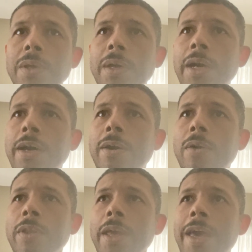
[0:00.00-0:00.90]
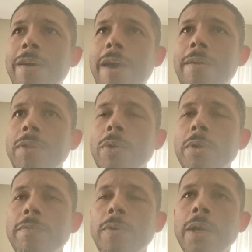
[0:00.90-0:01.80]
on the
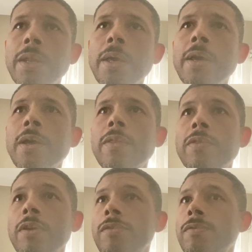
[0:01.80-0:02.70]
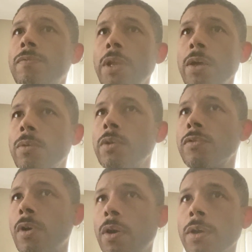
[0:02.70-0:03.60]
Avalonia front. This video, this
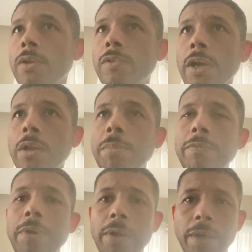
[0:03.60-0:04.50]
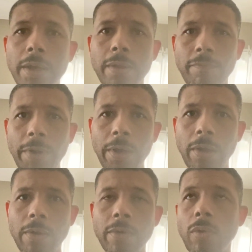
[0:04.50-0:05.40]
talk, is not going to be very
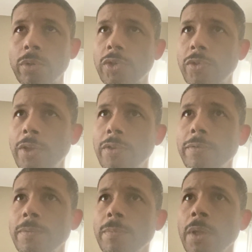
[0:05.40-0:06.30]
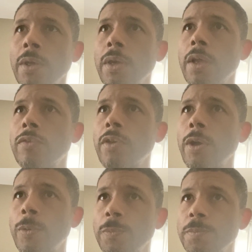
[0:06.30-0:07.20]
long or extensive. And so